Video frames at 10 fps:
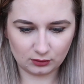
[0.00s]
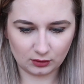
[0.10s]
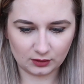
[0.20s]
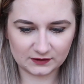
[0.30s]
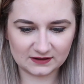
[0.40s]

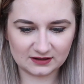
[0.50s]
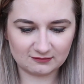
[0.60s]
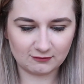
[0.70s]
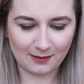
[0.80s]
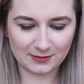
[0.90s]
because this is
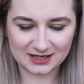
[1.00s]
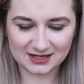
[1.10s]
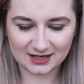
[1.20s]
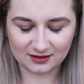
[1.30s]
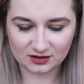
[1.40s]
rapid
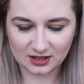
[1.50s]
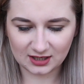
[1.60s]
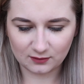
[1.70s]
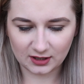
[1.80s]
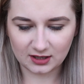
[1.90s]
detection
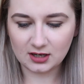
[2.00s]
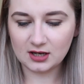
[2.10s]
anyway.